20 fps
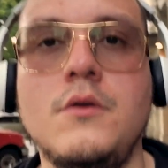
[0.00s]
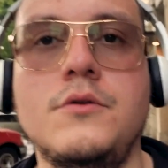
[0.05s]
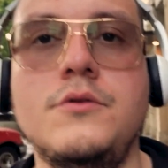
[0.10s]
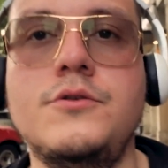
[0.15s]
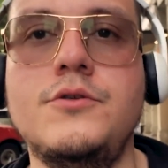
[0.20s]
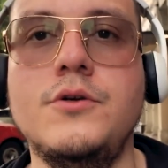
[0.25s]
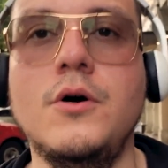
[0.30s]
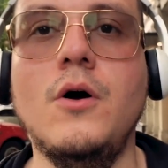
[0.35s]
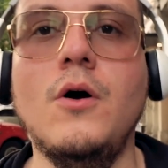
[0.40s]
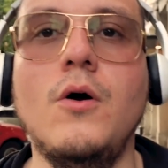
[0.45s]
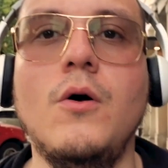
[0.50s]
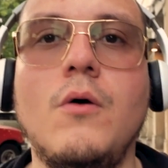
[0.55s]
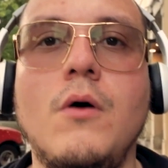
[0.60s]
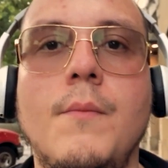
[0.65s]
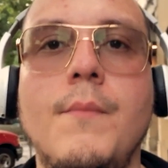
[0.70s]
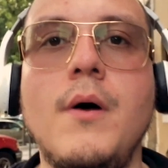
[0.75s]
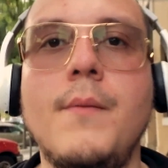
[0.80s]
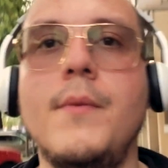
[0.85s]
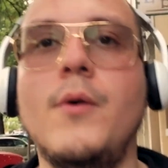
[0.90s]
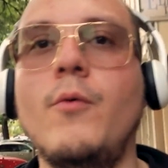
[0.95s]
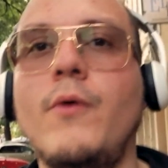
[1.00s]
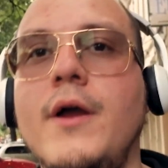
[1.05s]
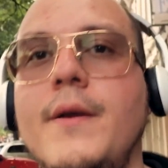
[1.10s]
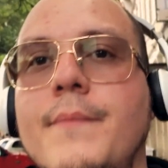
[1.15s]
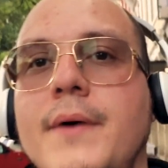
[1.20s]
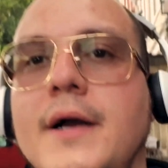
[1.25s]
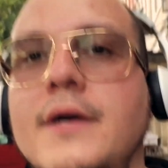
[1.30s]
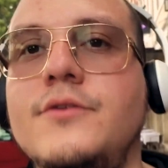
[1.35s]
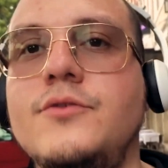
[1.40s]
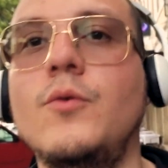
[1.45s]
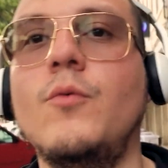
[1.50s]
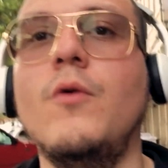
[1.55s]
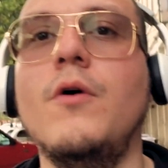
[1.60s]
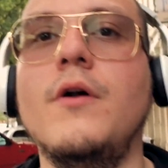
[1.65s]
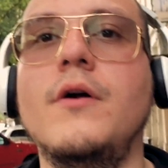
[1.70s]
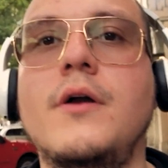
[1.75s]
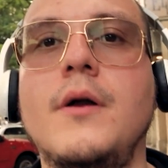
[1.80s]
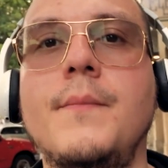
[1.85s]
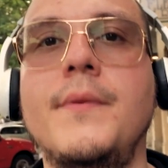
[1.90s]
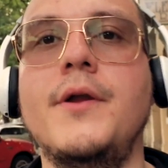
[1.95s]
So I'm on my way back to
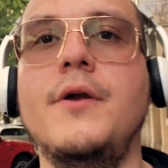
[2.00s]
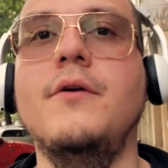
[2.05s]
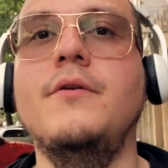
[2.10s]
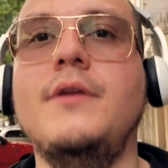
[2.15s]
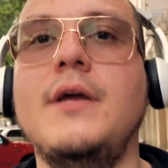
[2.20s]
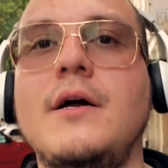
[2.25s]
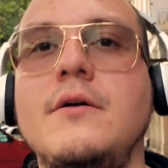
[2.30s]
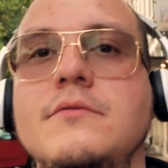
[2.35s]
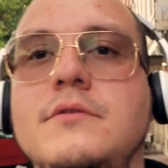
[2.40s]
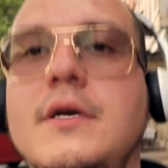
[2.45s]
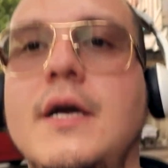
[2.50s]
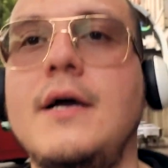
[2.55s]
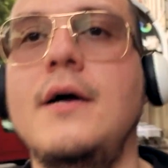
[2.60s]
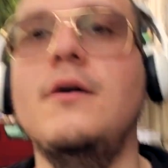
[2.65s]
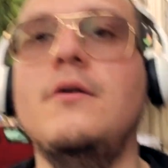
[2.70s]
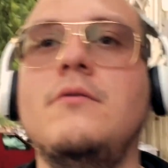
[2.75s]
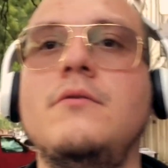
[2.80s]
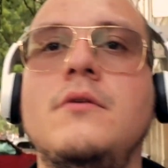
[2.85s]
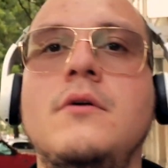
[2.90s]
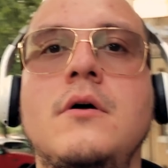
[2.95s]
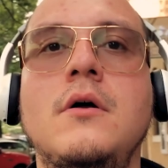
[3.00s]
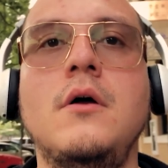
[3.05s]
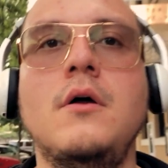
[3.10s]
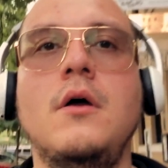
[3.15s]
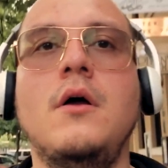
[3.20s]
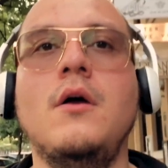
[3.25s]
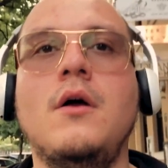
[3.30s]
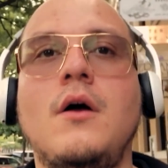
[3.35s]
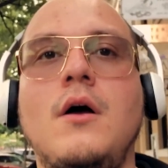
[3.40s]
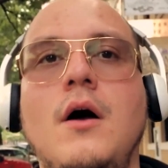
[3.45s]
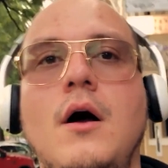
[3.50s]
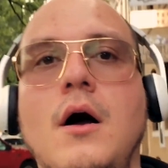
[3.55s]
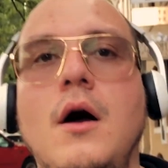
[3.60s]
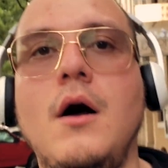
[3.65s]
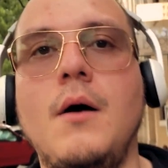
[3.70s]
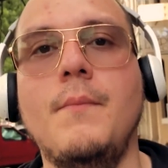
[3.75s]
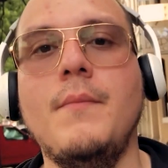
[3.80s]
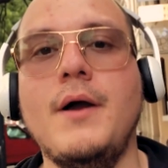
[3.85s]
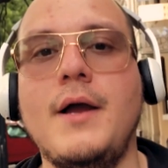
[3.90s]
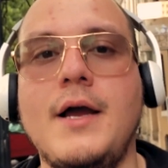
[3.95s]
work. I'm here downtown.
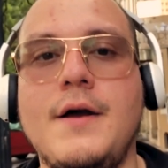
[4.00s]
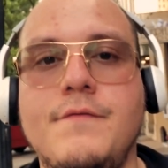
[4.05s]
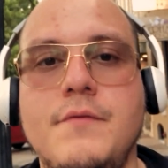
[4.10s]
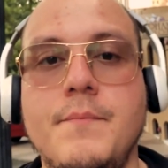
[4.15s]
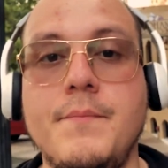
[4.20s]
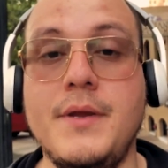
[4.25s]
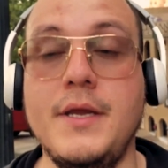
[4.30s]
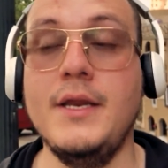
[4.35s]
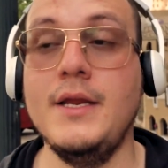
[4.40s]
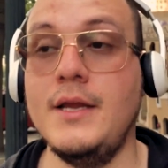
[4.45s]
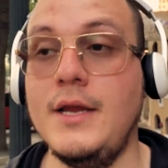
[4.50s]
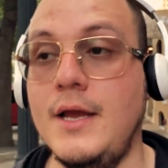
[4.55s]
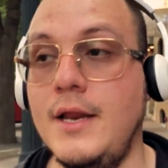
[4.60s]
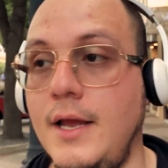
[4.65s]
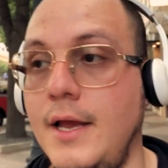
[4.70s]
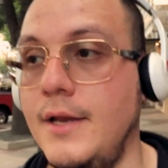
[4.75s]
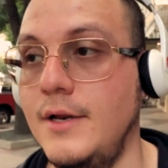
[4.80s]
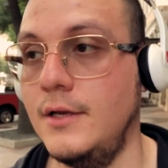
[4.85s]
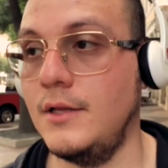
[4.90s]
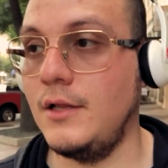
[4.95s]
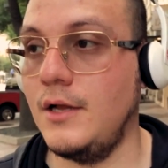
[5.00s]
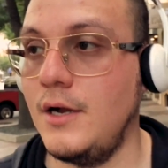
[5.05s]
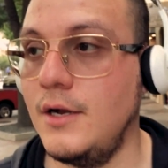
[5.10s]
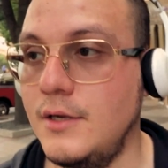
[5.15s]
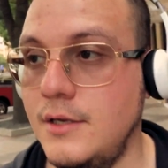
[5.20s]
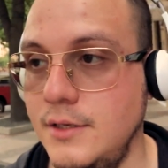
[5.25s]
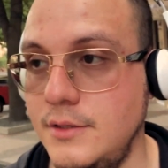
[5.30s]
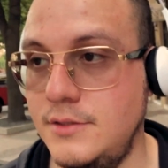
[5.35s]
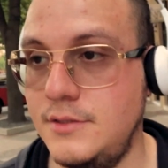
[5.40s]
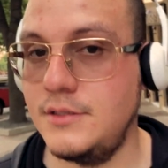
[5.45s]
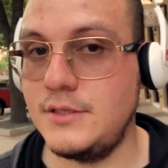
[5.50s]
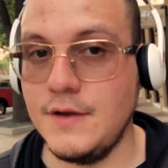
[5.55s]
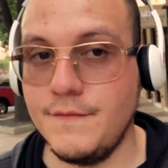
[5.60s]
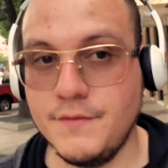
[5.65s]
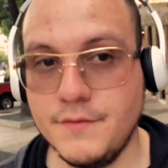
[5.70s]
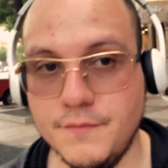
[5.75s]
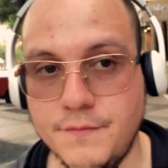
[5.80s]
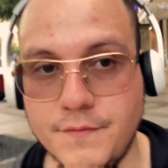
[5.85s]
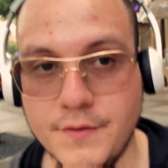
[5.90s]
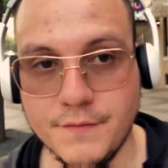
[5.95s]
Um, I have a meeting at 8 o'clock. It's
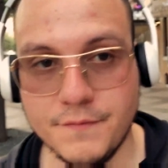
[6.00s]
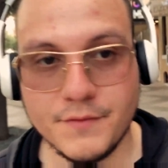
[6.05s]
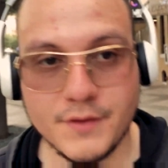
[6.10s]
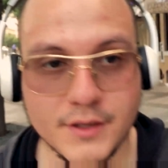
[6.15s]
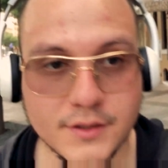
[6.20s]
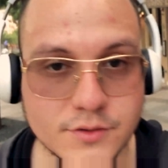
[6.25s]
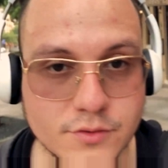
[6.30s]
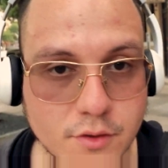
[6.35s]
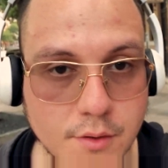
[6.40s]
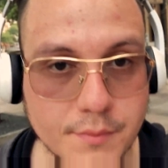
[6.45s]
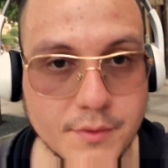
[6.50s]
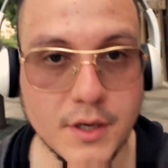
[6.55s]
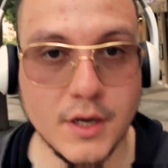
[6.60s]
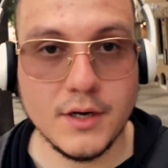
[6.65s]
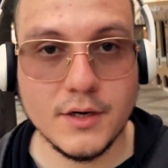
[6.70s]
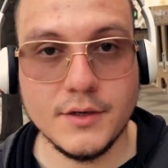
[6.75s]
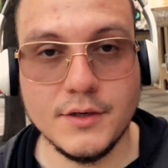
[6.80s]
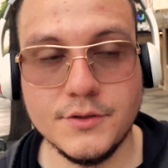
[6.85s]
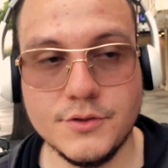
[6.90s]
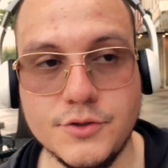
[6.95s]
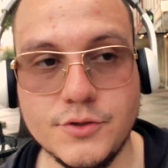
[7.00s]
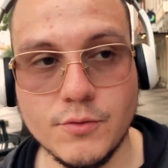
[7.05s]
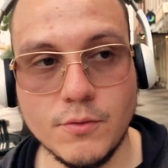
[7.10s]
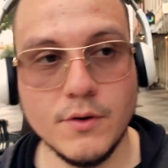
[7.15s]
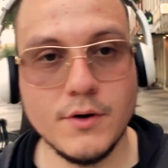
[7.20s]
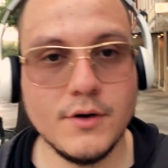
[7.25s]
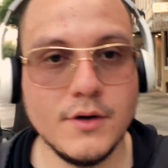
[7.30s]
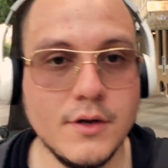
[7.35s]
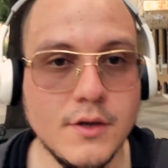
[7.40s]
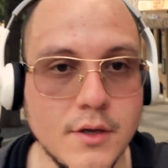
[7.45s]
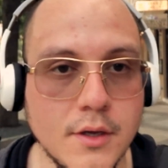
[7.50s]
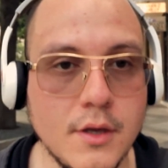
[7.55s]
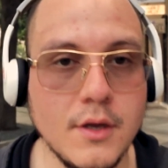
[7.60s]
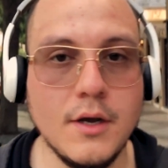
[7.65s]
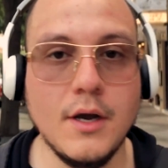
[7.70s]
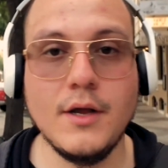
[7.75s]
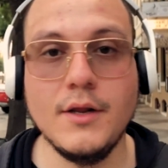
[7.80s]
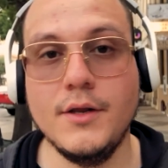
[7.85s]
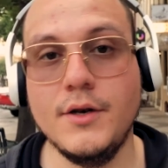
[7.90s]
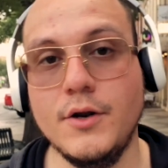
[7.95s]
7.50, so I'm cutting it short.
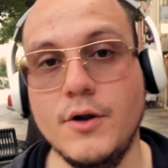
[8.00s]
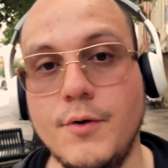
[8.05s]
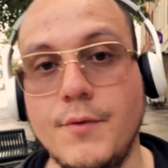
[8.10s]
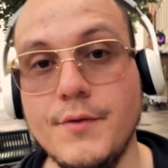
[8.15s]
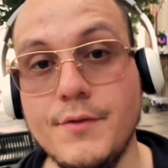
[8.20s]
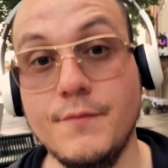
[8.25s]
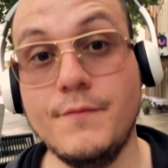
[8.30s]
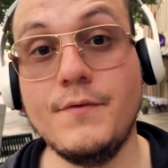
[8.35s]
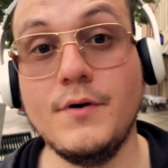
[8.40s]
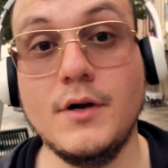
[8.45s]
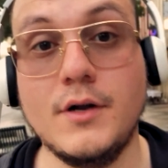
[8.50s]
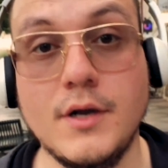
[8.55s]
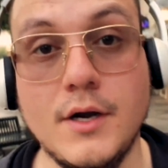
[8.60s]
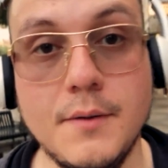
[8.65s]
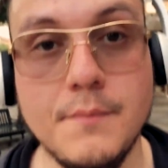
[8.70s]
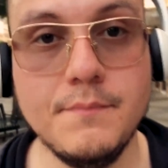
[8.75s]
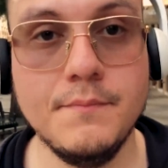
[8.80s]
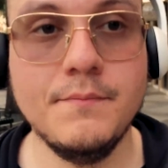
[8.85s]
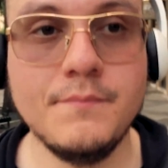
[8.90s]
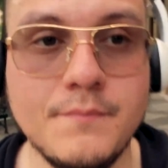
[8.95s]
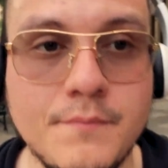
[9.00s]
I need to hurry the fuck up.